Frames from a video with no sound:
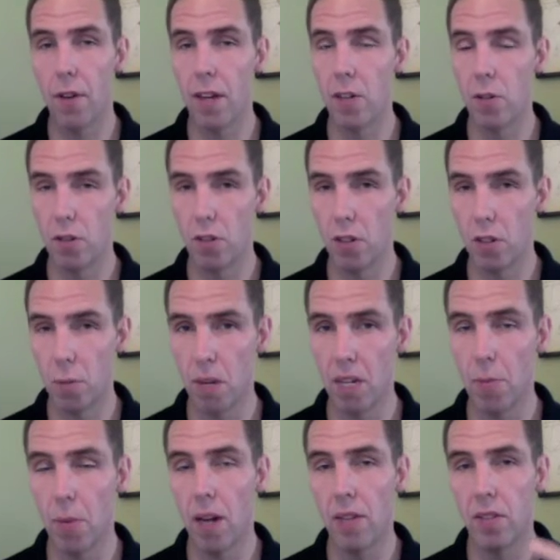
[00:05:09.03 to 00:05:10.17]
and your
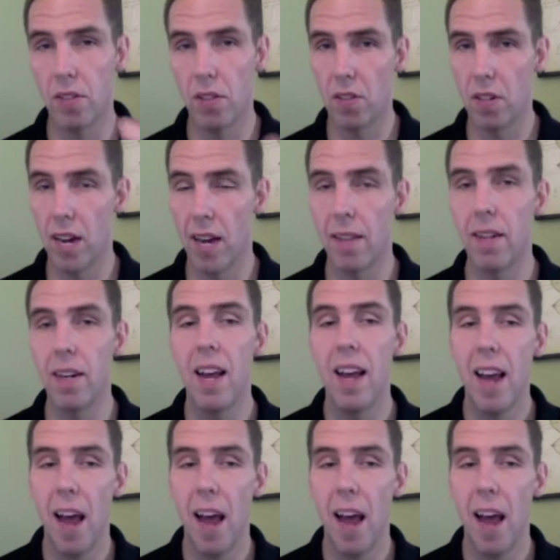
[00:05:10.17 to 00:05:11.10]
decision-making process as an athlete,